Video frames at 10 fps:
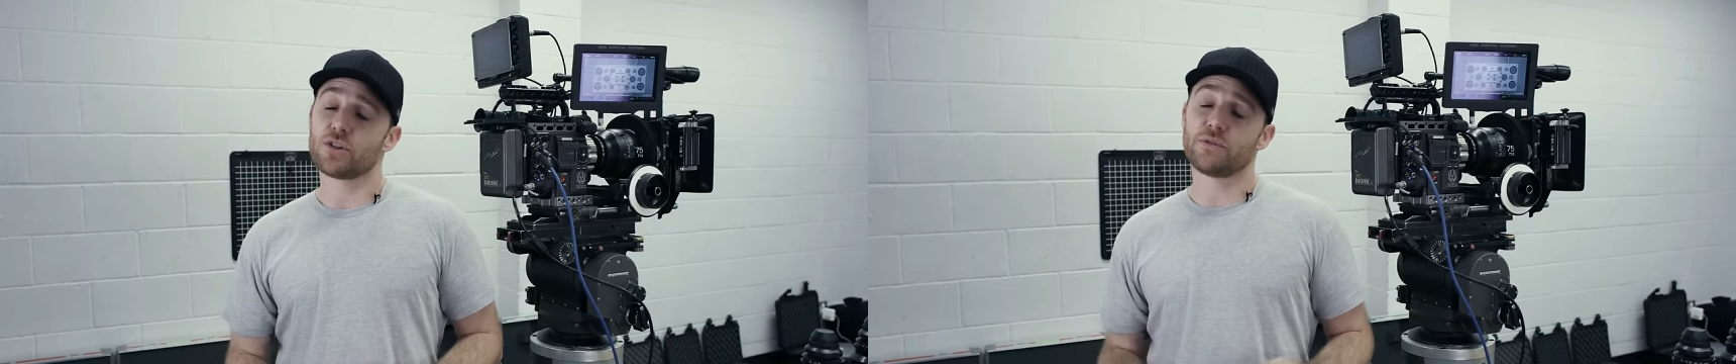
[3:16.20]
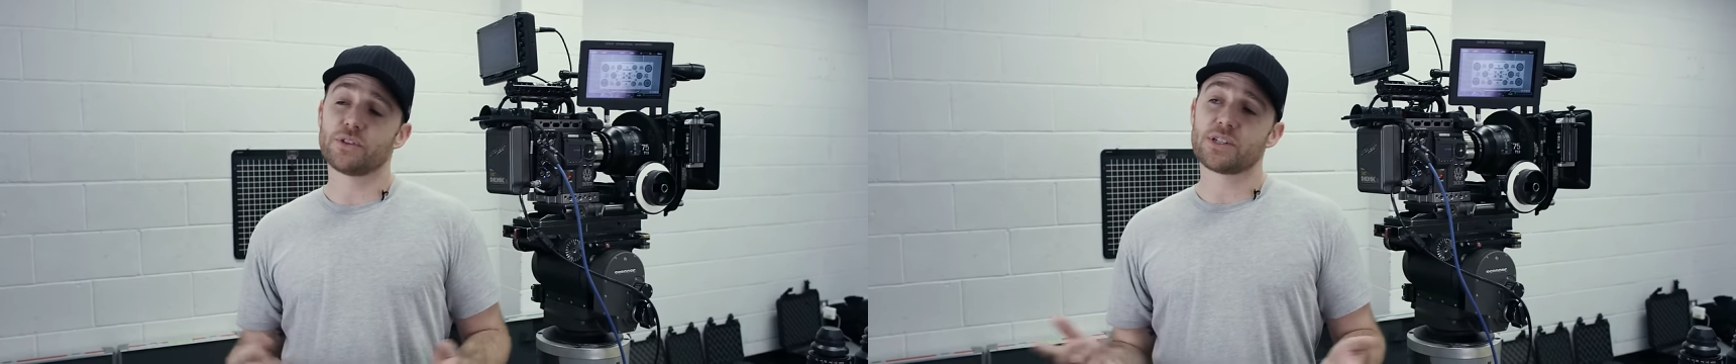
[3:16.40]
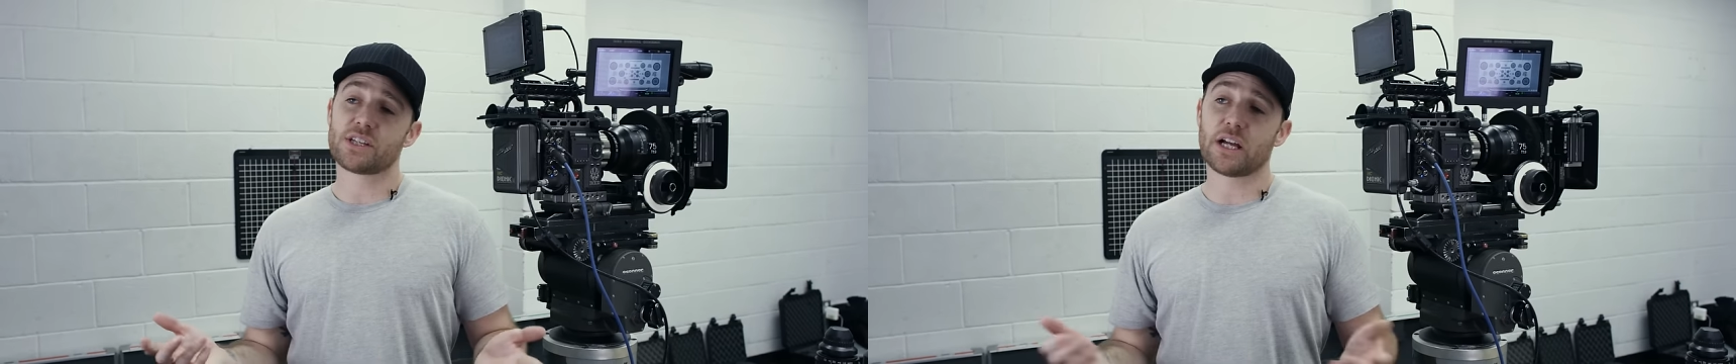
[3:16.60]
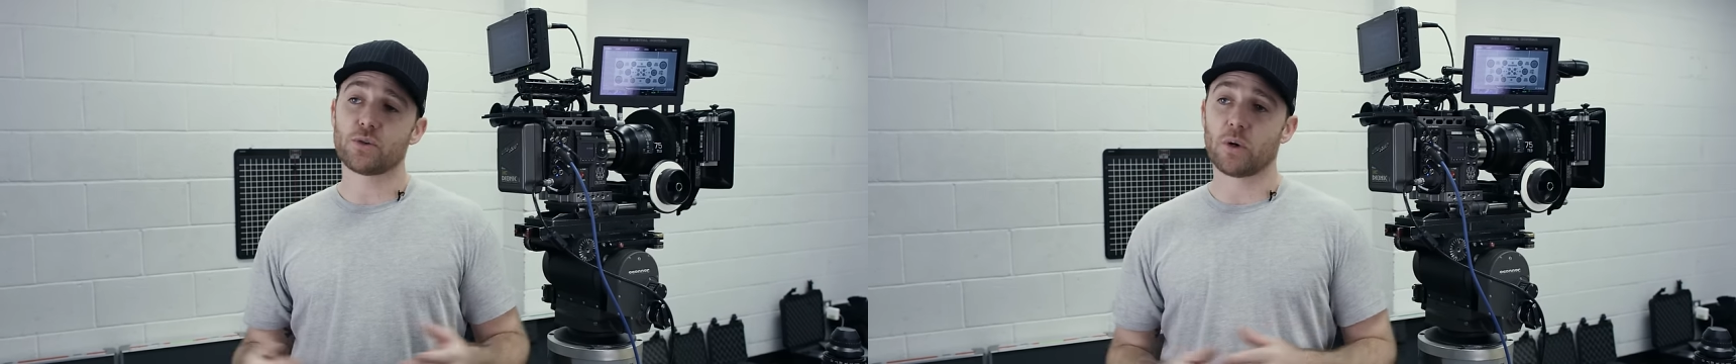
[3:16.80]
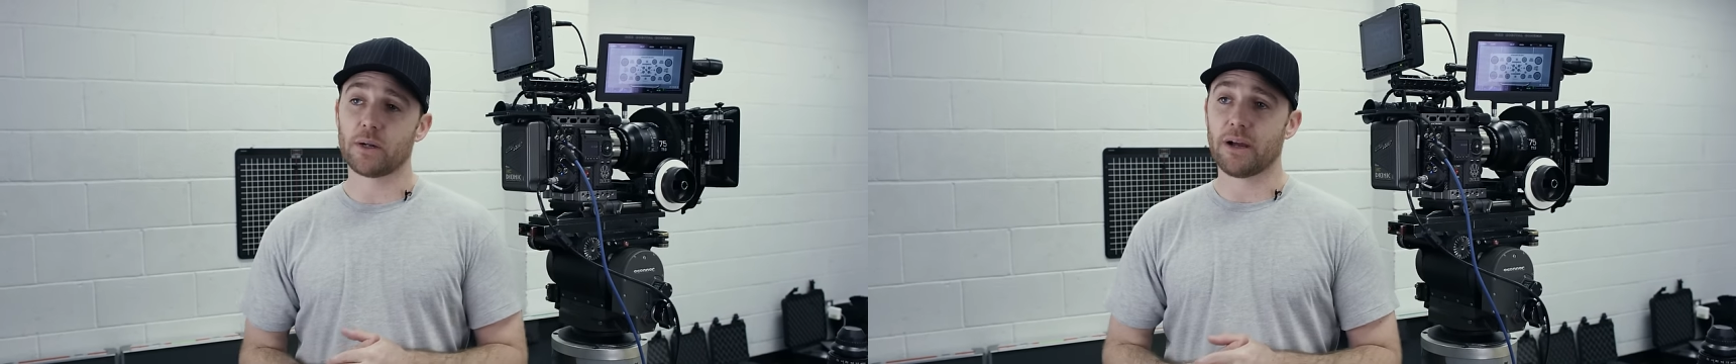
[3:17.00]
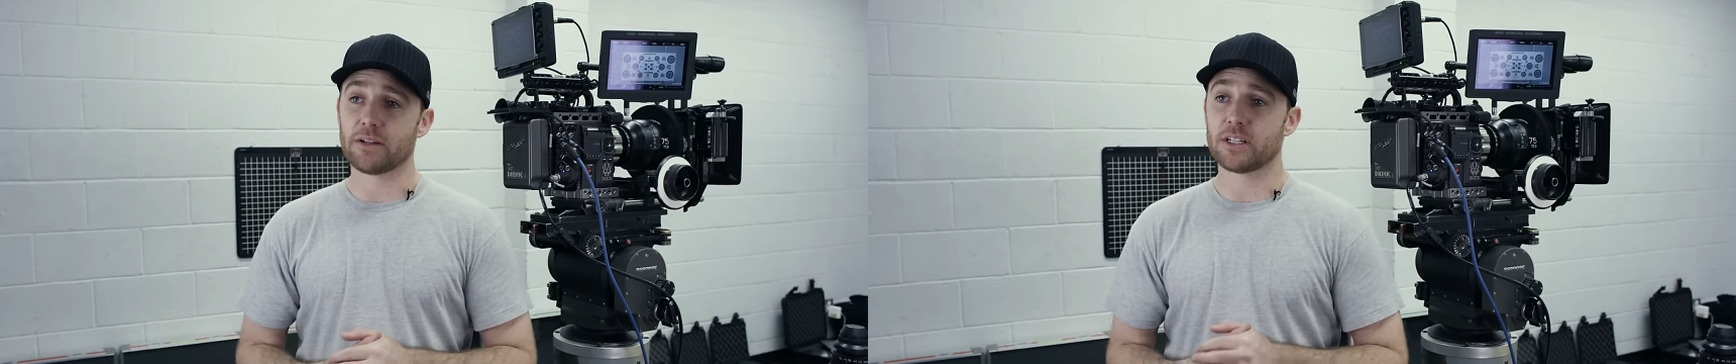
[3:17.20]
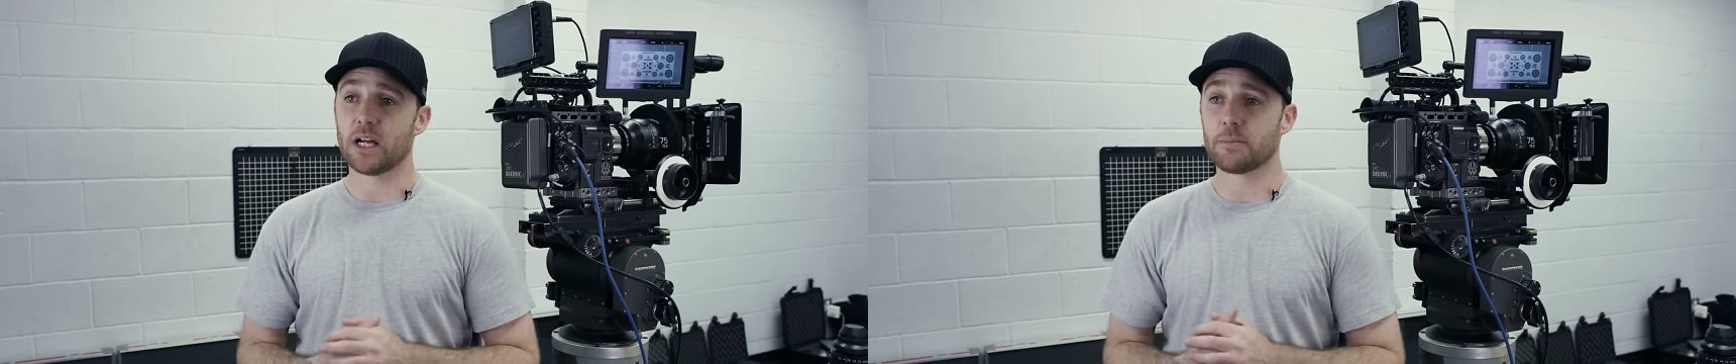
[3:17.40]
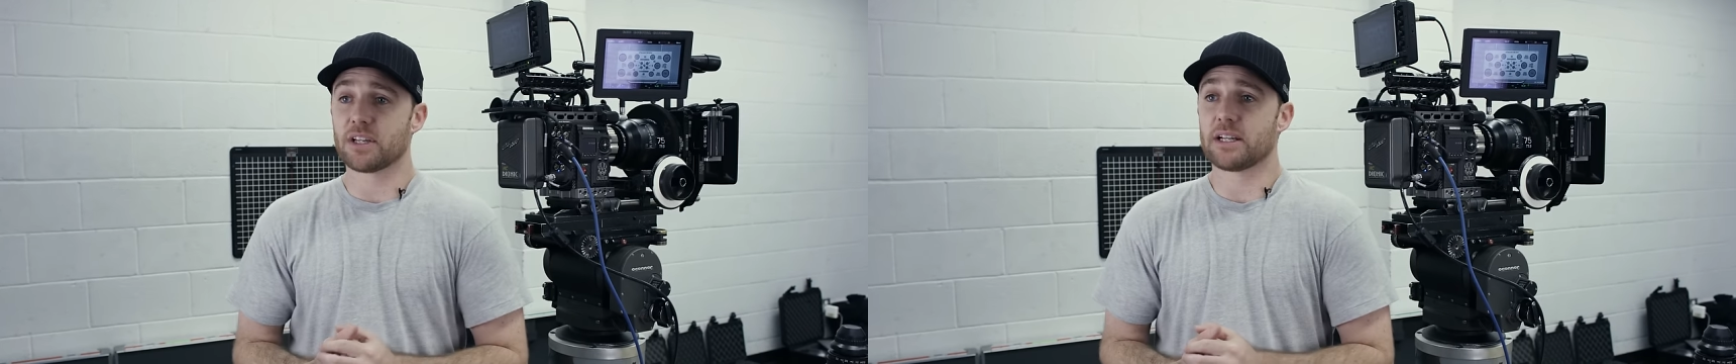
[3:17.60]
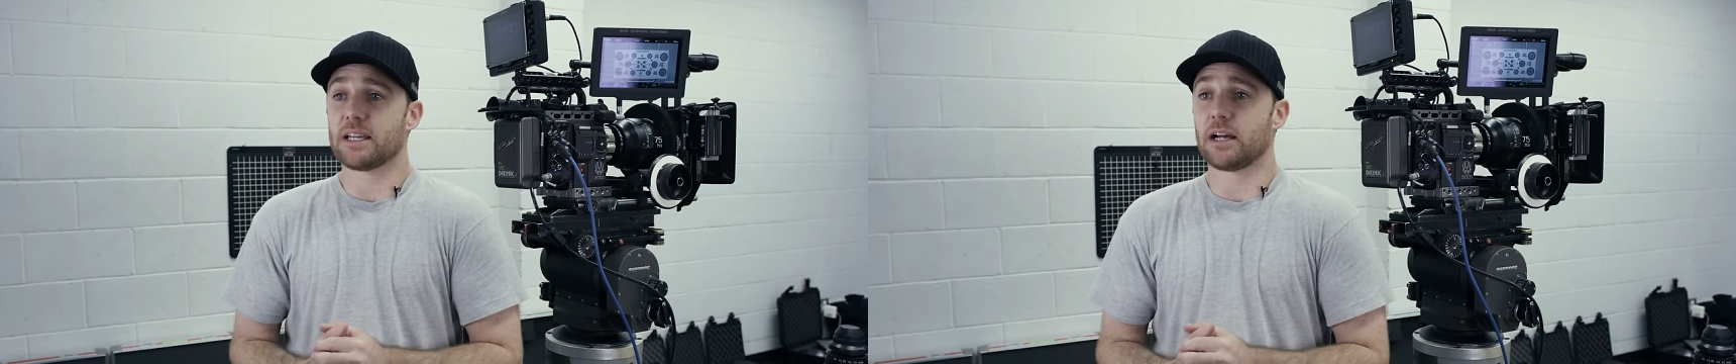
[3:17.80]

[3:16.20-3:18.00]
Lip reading: So if you decide you want to mount it upside